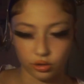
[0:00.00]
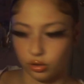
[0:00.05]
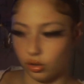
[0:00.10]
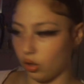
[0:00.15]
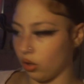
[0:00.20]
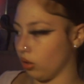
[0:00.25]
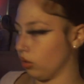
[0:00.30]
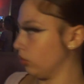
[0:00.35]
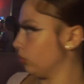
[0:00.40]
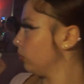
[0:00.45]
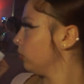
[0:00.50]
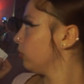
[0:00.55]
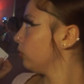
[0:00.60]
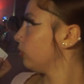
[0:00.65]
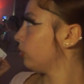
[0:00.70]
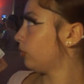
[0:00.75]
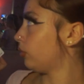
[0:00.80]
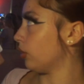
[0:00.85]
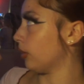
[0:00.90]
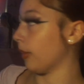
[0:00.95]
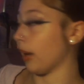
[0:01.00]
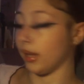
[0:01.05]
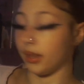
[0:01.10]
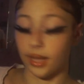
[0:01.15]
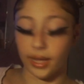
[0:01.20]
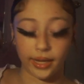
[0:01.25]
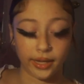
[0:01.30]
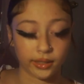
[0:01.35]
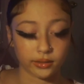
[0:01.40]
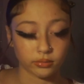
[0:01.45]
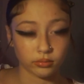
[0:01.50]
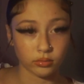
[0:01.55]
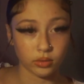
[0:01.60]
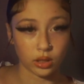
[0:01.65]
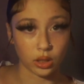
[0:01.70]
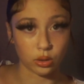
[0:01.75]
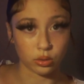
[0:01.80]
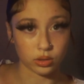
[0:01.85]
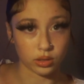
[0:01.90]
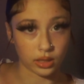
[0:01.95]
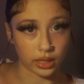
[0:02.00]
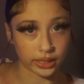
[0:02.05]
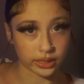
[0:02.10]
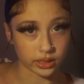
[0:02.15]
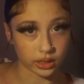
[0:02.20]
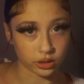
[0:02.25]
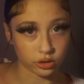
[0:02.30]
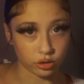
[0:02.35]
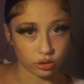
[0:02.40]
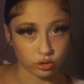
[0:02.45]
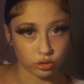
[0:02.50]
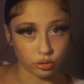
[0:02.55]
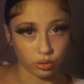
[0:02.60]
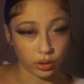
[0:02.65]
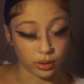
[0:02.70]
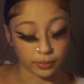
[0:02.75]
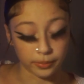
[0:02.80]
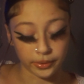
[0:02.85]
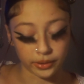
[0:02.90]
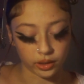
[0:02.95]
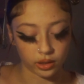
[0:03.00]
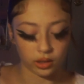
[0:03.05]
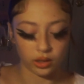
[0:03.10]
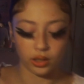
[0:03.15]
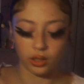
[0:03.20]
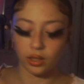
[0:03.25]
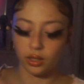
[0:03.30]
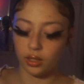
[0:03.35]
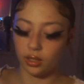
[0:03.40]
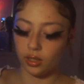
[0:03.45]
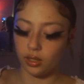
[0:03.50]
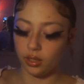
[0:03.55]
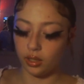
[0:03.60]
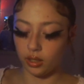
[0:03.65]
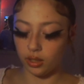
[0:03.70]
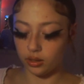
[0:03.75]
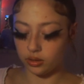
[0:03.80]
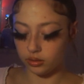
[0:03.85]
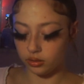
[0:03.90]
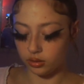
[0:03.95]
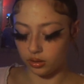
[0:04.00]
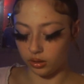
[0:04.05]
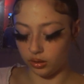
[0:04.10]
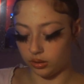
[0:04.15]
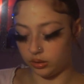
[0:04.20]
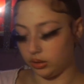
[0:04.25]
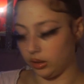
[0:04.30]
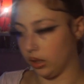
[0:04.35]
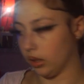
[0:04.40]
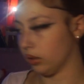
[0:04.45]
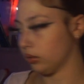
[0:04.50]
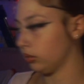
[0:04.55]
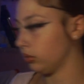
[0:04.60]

so for my light, those lights I showed you on the mirror, cause yeah.